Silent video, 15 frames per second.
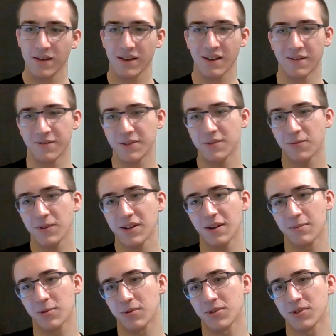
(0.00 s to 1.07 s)
Yeah, feel free to
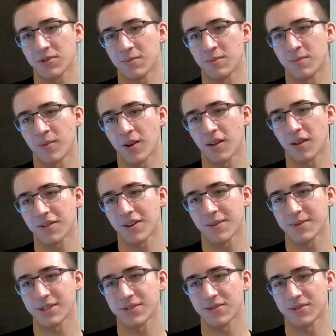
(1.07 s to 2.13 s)
upload your Raw of the
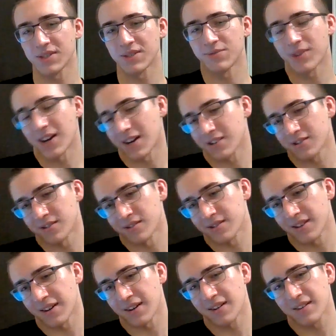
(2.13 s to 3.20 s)
Objects 13
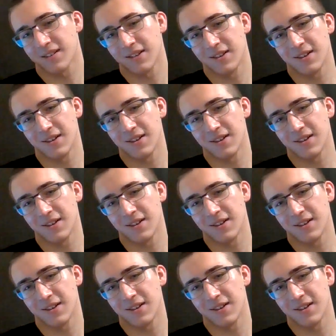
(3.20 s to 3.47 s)
reactions. Like,